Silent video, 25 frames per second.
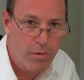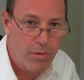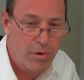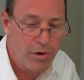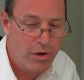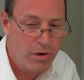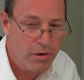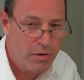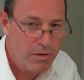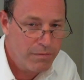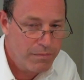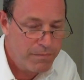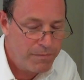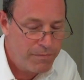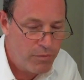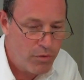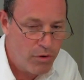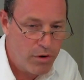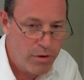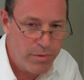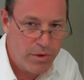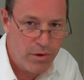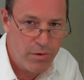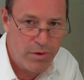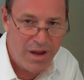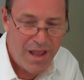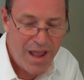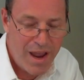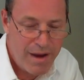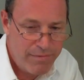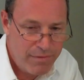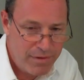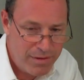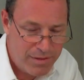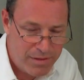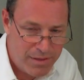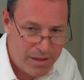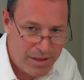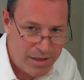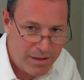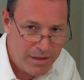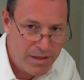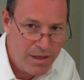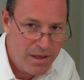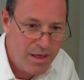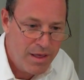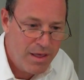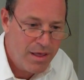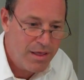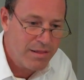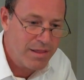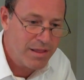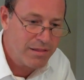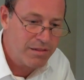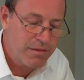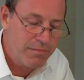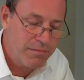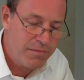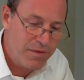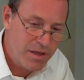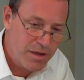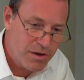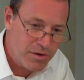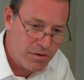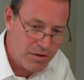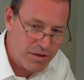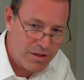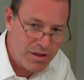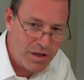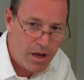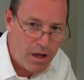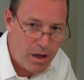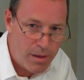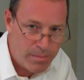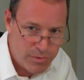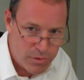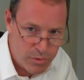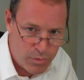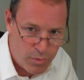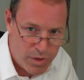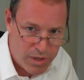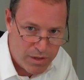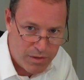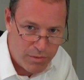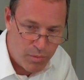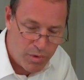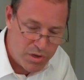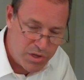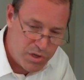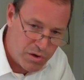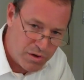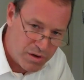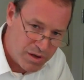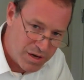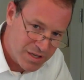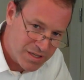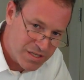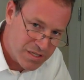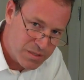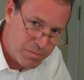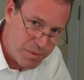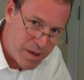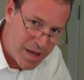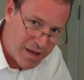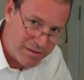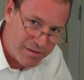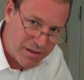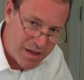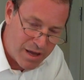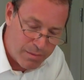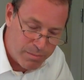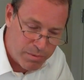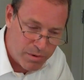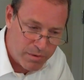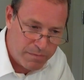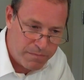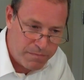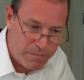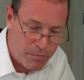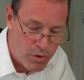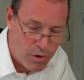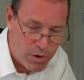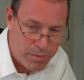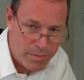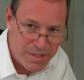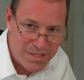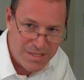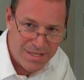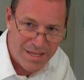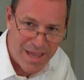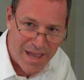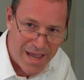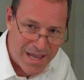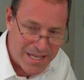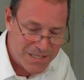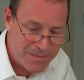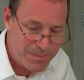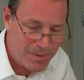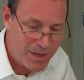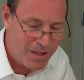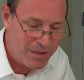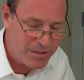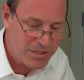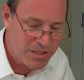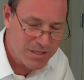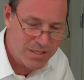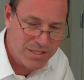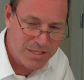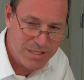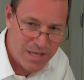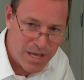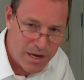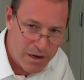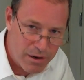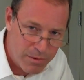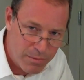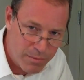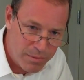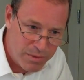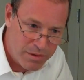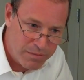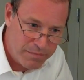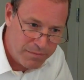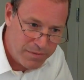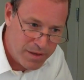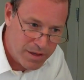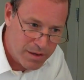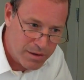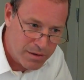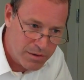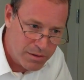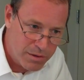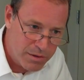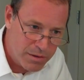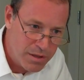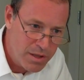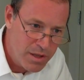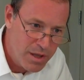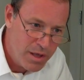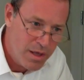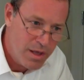We're going to inform you on everything that the vehicle comes with, what you can expect out of performance, gas mileage, etc. with the vehicle.